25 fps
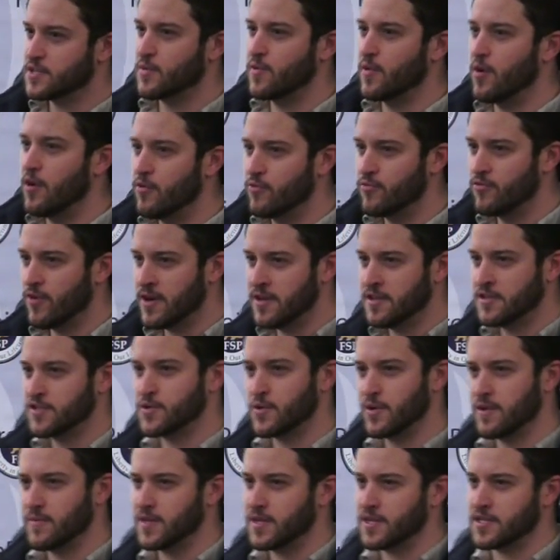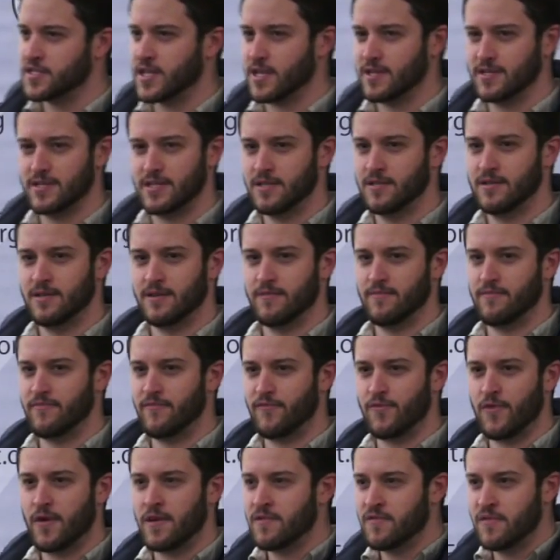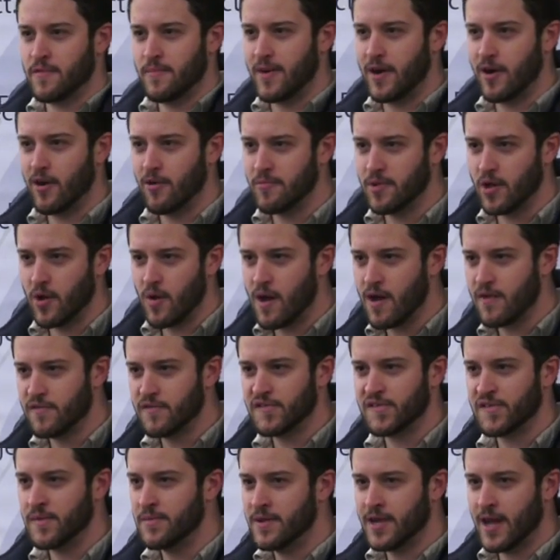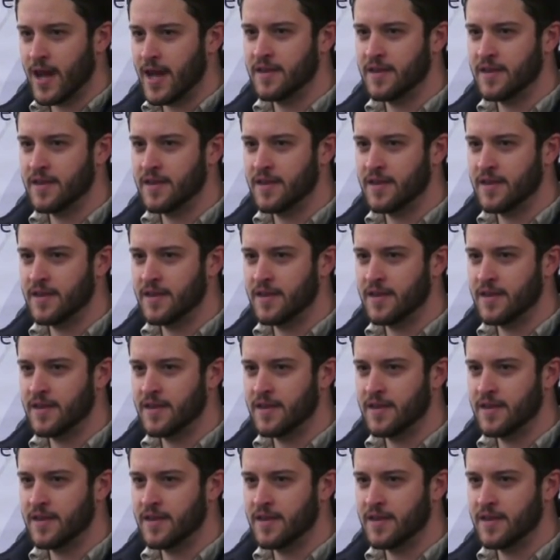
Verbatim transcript: so we were all running toward it because, like, did the front of the barrel blow off or something?